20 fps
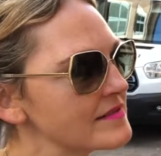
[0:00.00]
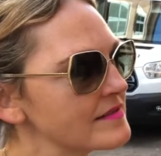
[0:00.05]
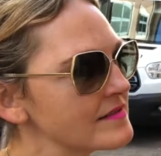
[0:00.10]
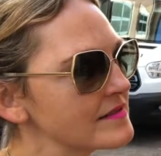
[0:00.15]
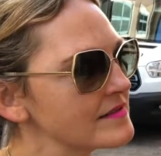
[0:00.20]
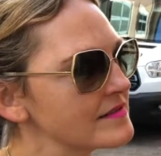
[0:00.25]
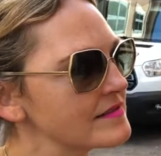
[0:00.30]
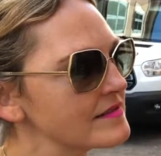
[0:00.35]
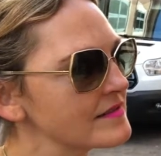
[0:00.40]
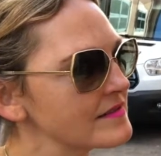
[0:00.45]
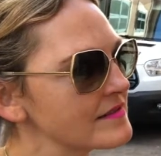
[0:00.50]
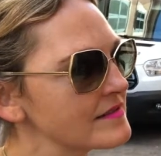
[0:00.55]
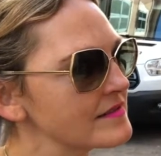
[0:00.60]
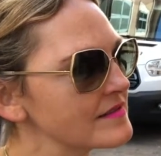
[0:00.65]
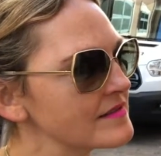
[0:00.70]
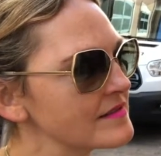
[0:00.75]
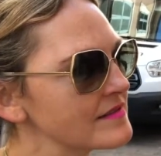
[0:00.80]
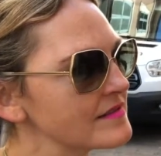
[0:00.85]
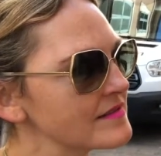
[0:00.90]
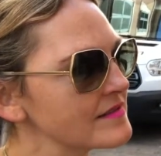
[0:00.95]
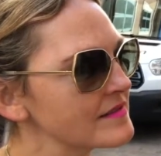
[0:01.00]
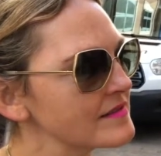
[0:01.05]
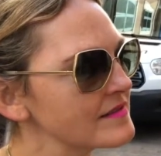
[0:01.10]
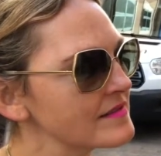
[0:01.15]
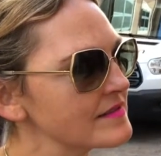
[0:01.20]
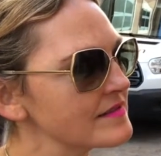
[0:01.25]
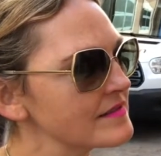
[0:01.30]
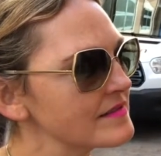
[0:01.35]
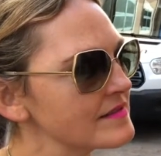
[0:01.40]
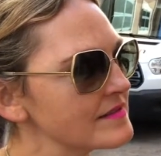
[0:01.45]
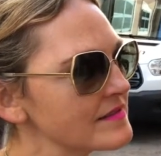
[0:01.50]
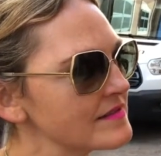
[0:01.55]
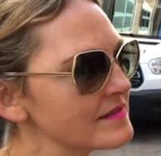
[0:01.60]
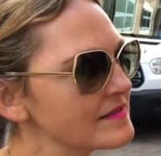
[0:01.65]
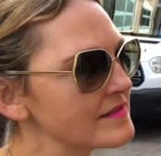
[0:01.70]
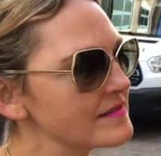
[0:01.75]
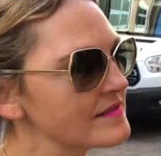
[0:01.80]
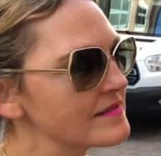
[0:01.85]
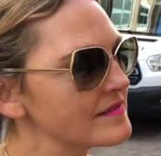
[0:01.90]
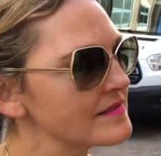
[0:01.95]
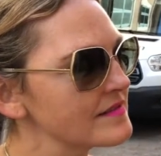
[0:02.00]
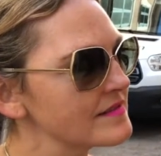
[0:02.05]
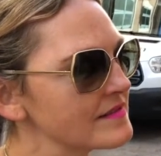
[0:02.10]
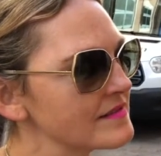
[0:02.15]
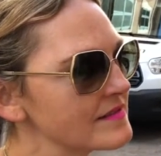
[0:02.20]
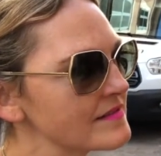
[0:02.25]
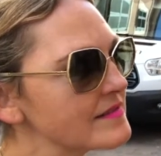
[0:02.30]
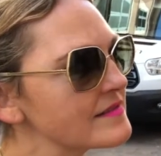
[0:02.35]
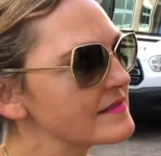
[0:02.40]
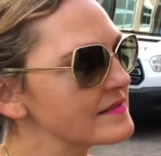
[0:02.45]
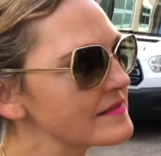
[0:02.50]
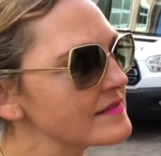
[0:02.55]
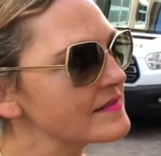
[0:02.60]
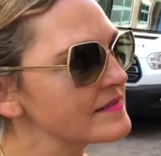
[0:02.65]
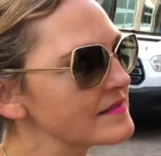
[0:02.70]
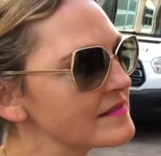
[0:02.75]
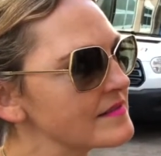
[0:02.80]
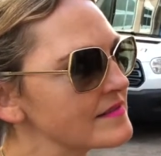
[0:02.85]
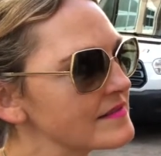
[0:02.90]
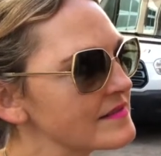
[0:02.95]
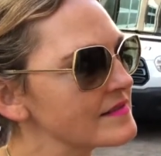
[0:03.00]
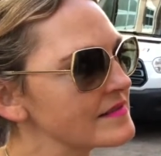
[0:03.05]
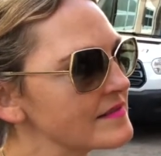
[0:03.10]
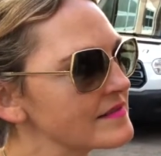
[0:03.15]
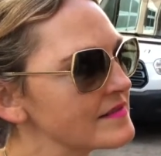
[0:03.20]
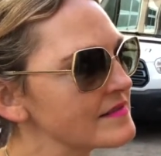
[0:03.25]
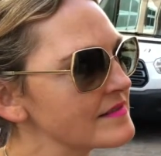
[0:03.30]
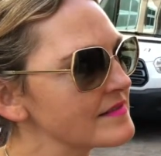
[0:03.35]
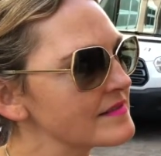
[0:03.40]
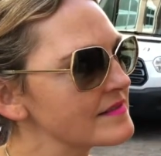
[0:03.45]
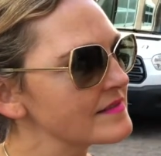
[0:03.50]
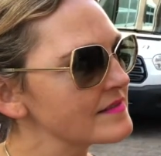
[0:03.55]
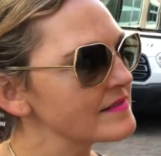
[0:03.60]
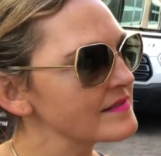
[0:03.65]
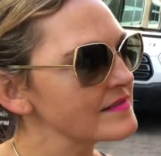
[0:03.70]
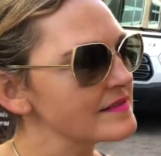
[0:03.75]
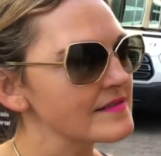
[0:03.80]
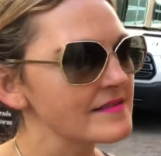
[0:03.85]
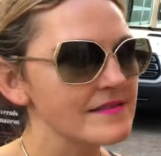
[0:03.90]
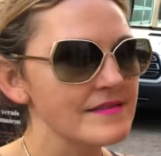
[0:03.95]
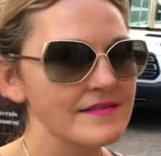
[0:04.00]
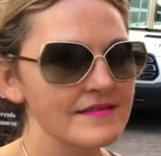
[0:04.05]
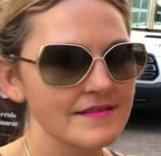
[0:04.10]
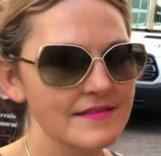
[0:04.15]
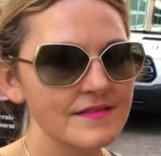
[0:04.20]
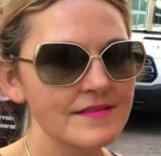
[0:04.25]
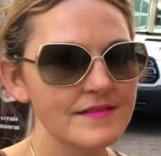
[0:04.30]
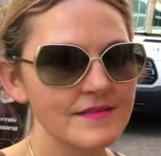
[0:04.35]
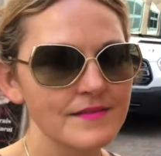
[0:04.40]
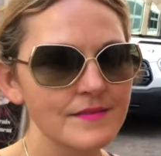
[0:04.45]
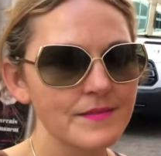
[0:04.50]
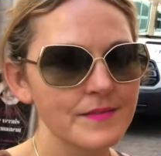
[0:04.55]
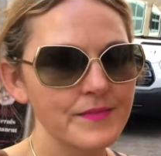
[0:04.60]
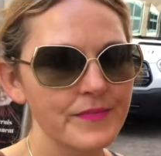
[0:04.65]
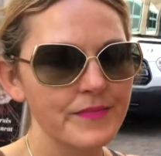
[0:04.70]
The person shown says nothing.